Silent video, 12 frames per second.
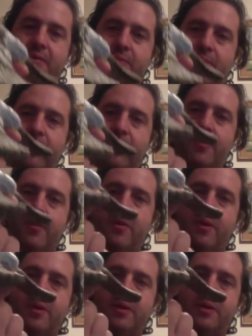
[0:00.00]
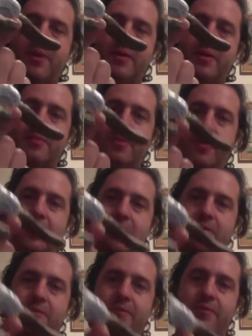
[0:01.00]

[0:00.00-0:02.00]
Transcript: But where is the balance point